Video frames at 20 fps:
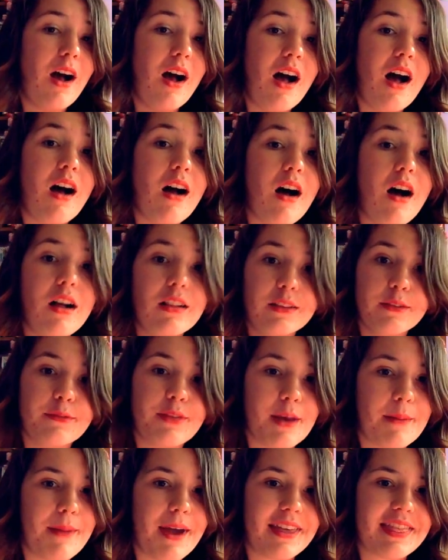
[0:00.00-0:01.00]
all of
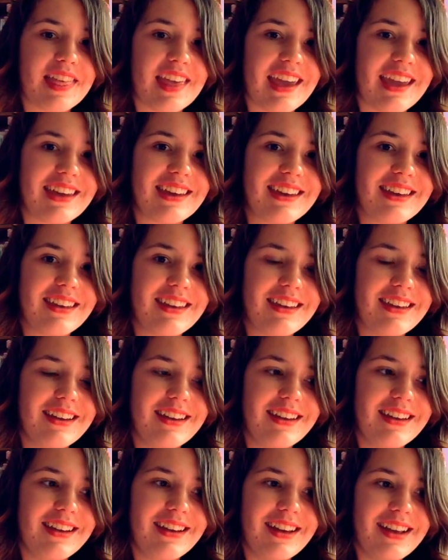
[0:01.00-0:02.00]
them, I think.
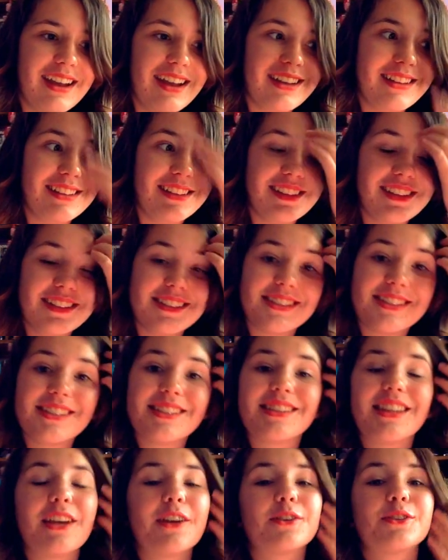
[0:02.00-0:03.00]
And it's
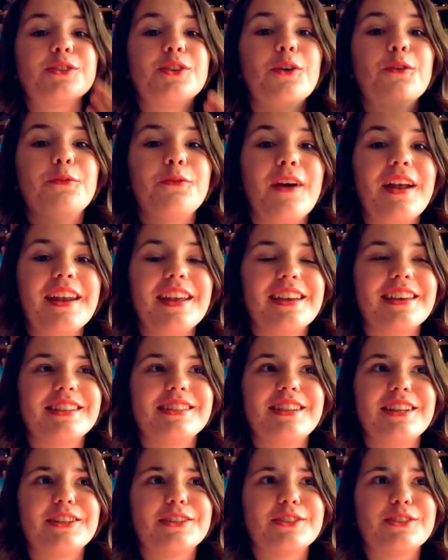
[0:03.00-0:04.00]
just, they're so funny because
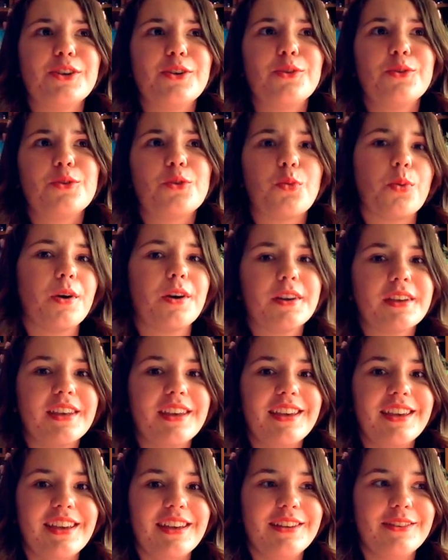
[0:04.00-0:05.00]
they're so
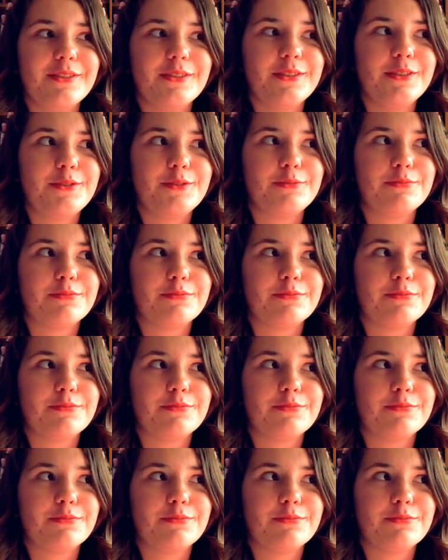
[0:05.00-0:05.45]
quirky and,